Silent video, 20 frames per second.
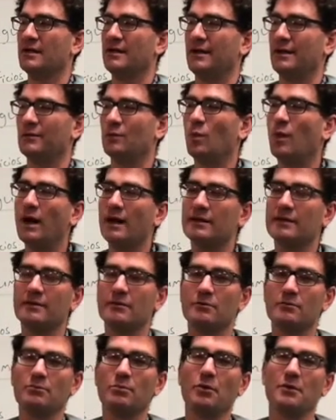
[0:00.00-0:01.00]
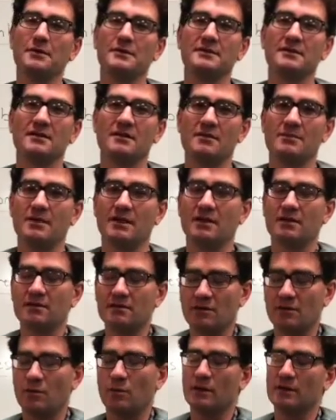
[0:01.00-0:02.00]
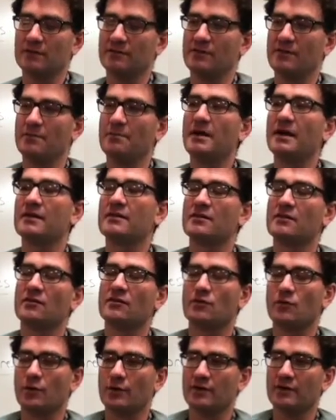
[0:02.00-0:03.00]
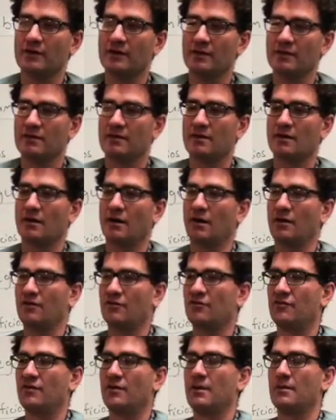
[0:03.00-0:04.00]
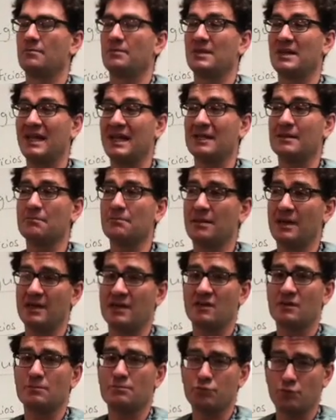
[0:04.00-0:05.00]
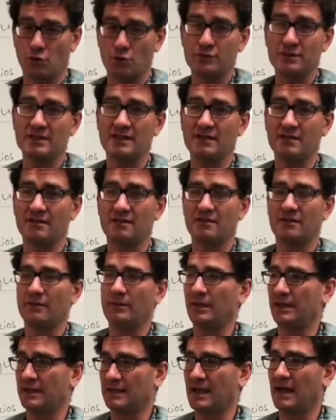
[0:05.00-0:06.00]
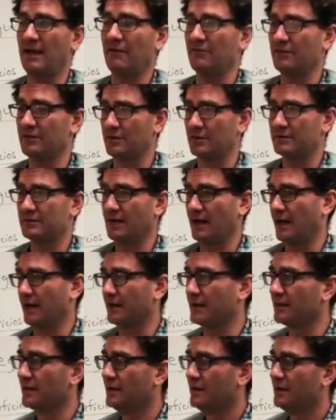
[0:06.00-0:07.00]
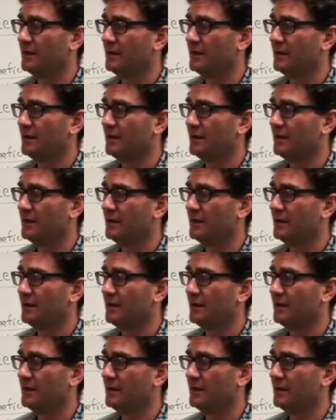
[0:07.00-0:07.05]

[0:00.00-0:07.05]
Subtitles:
And why they're important is because they're one of the best sources of plant-based proteins that we can have in our diet.